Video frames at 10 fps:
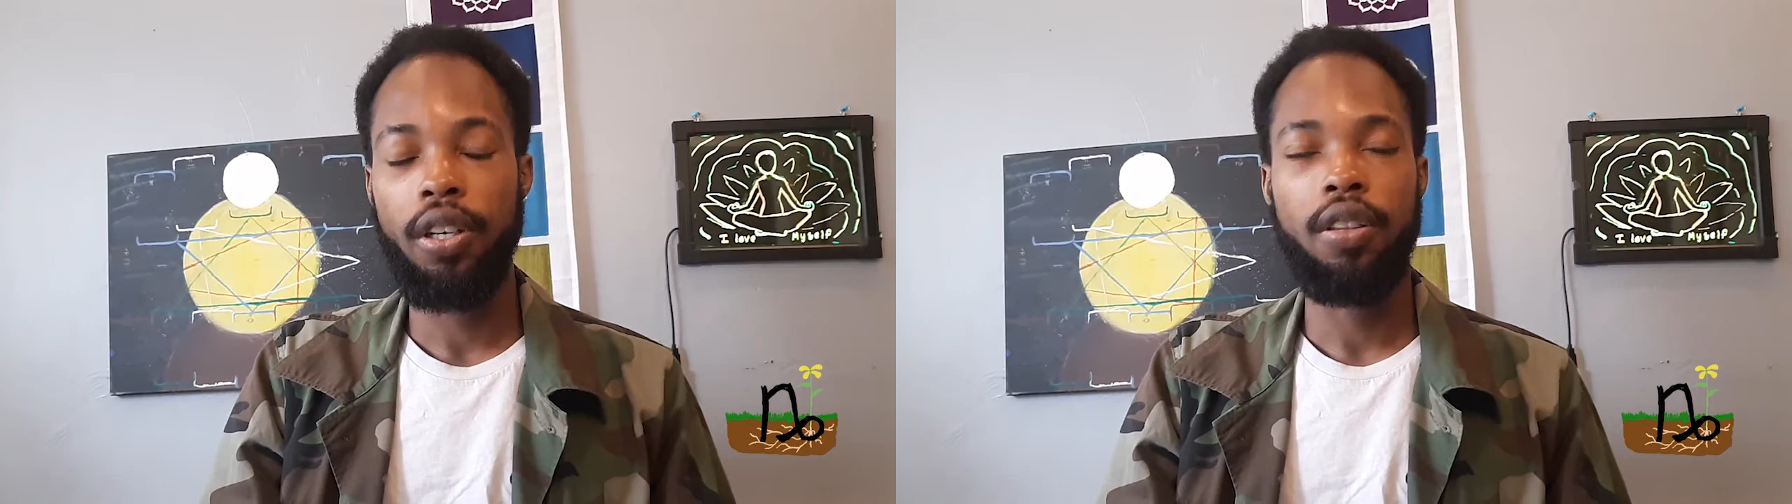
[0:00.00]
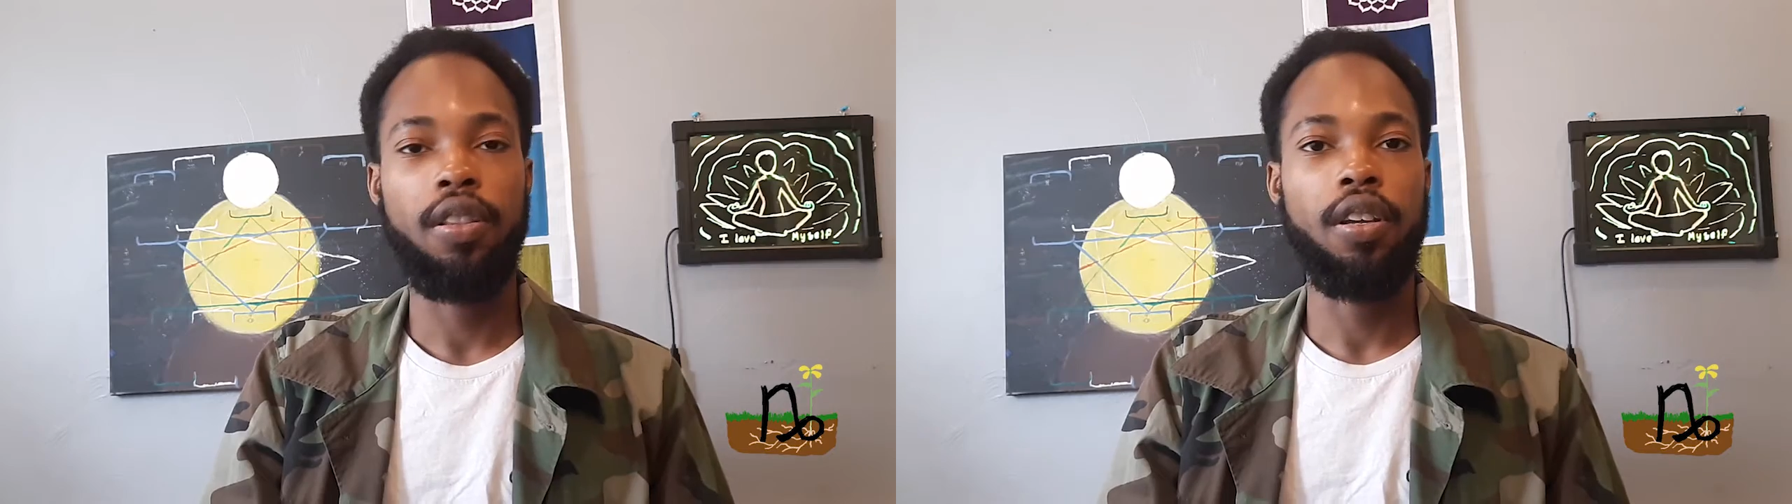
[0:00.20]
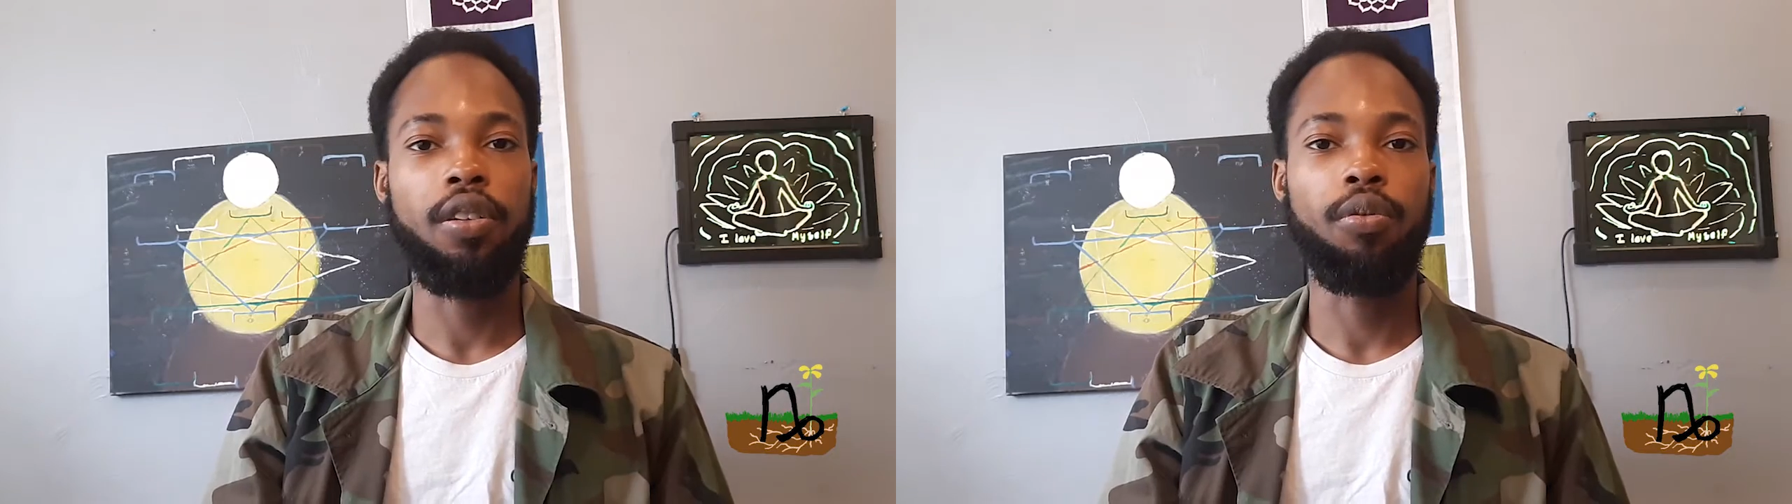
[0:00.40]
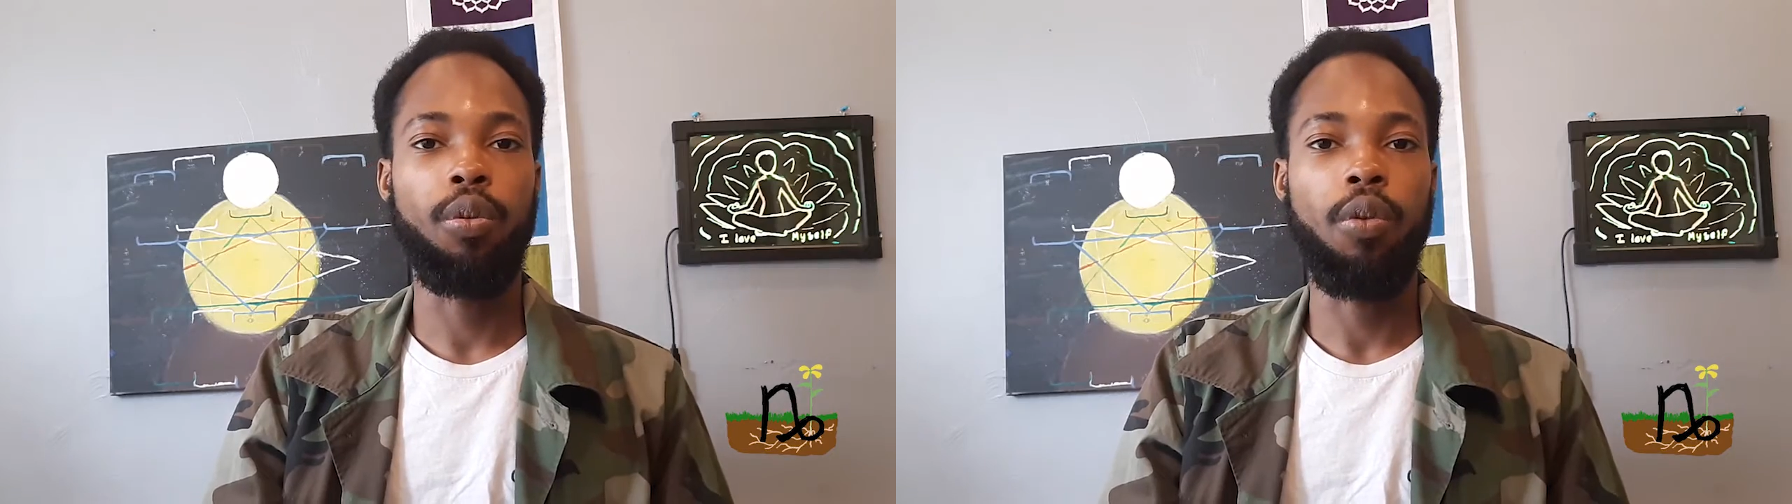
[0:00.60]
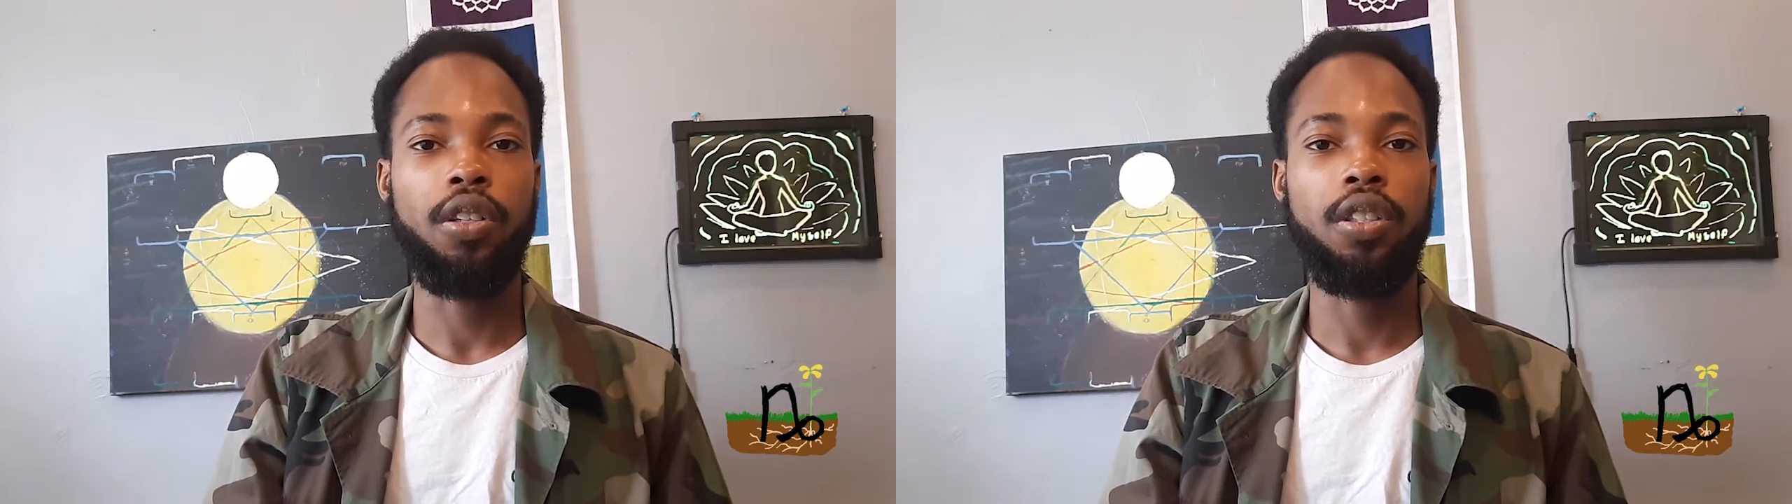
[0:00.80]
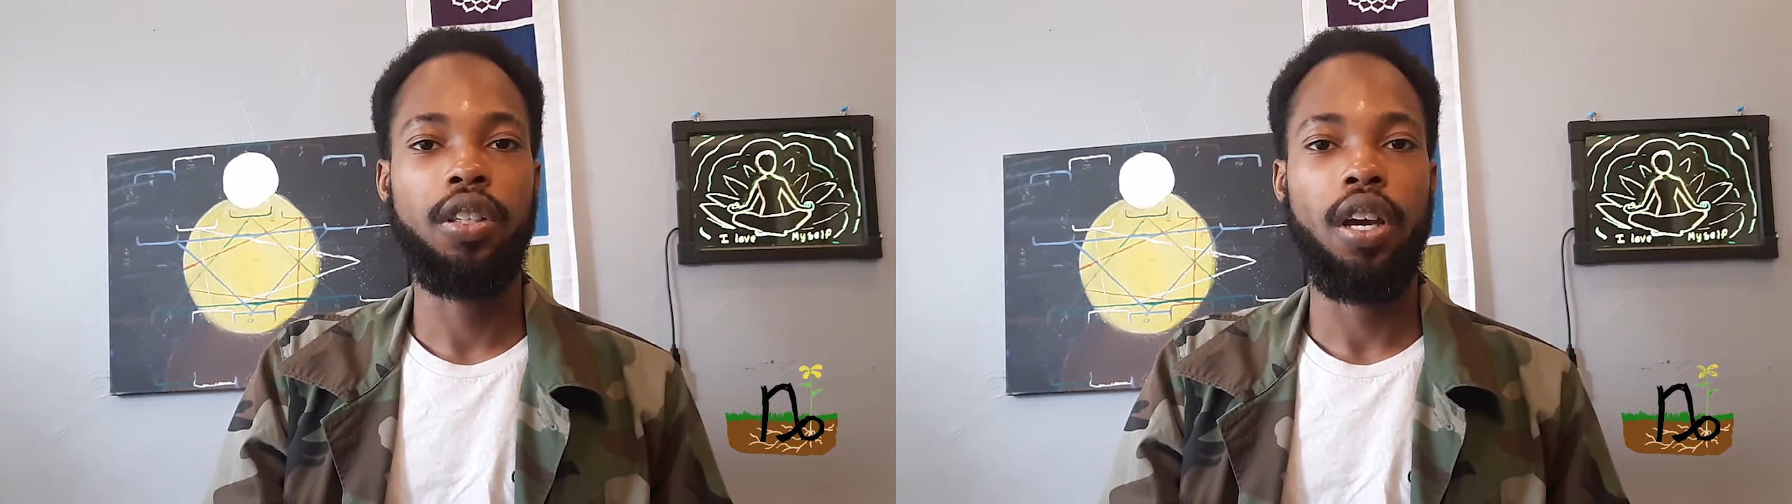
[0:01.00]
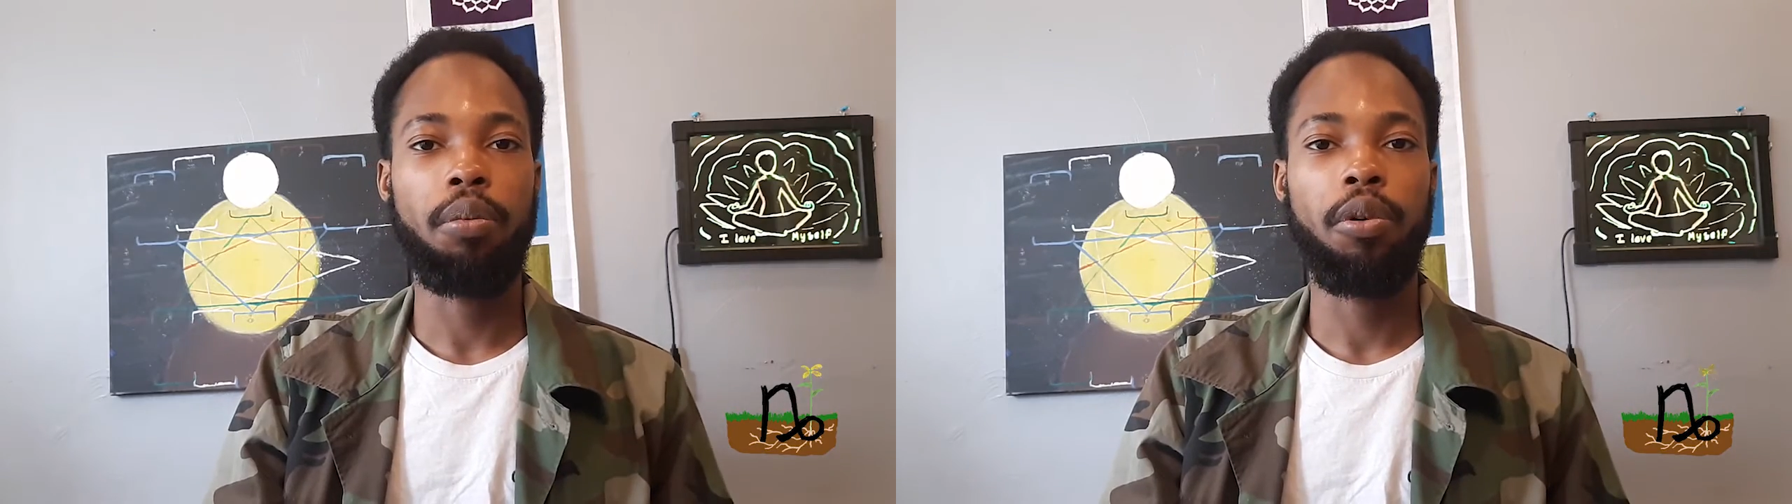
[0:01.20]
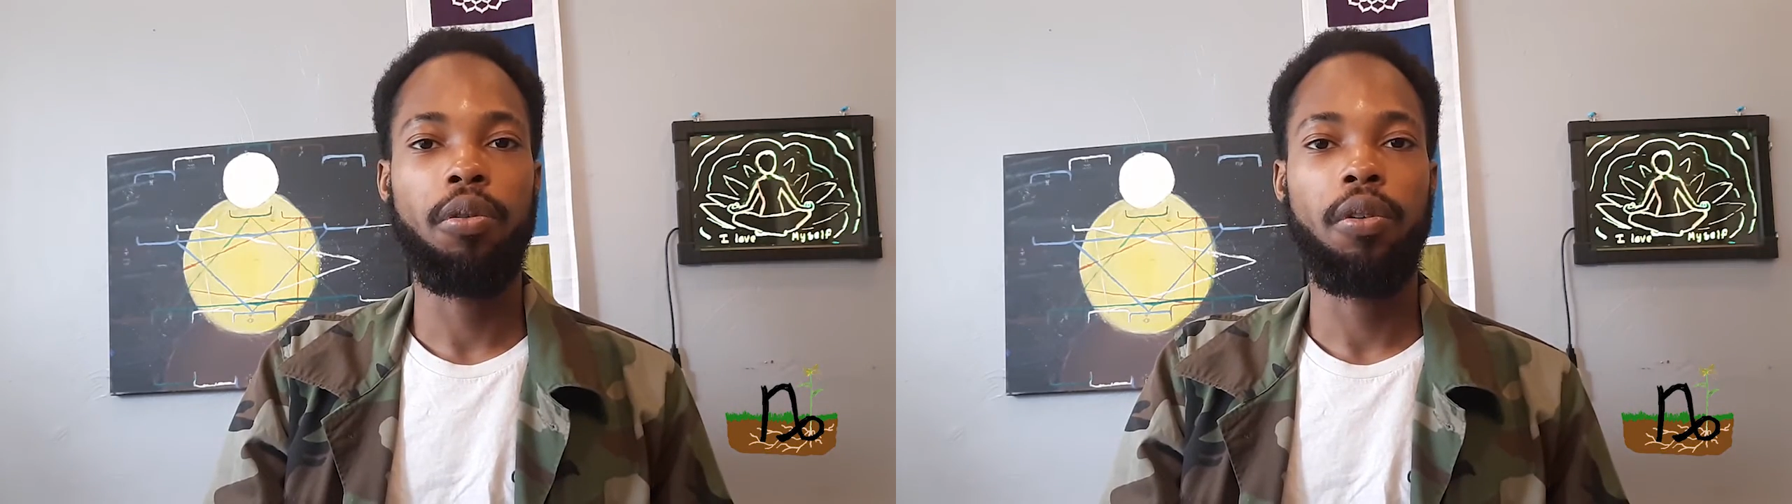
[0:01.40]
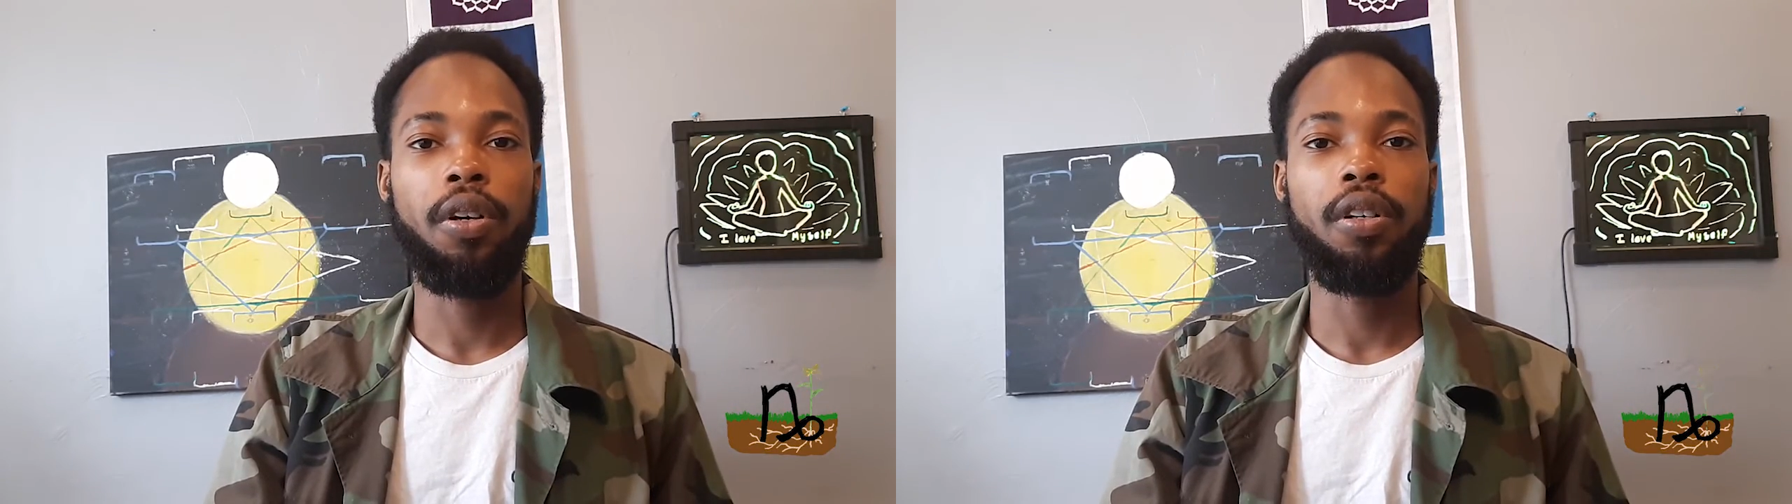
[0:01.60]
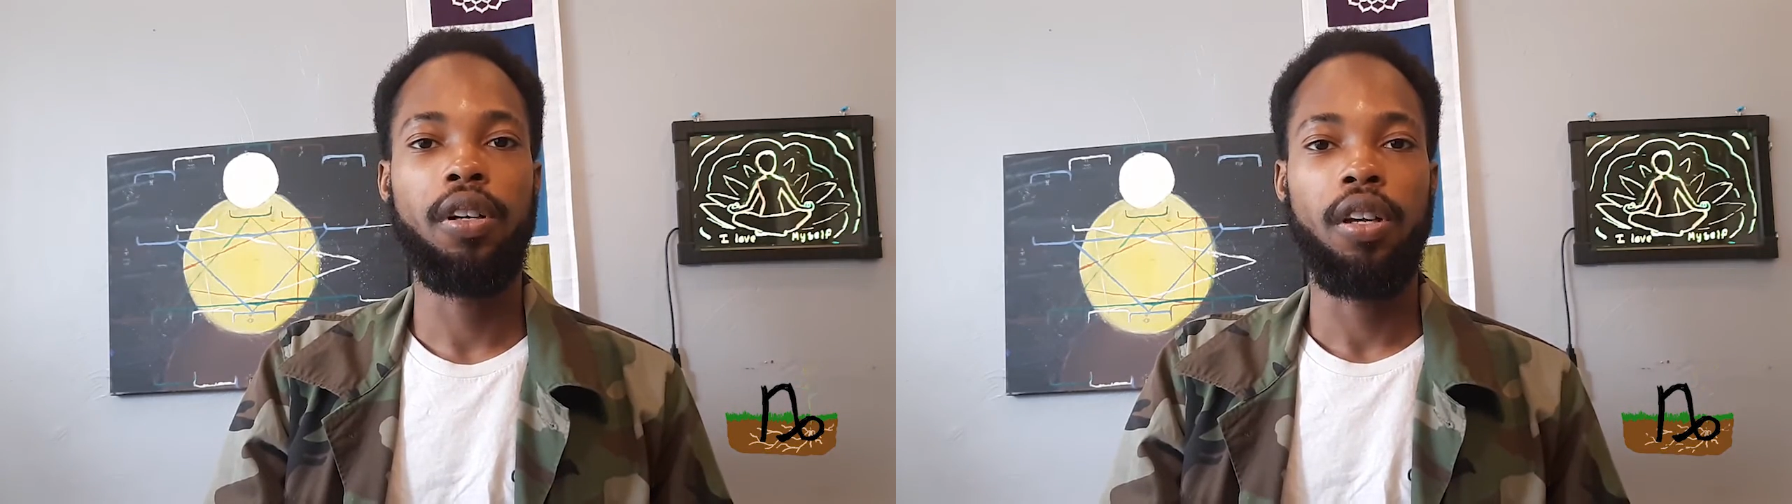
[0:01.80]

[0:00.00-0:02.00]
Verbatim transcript: Thank you for watching, Capricorn.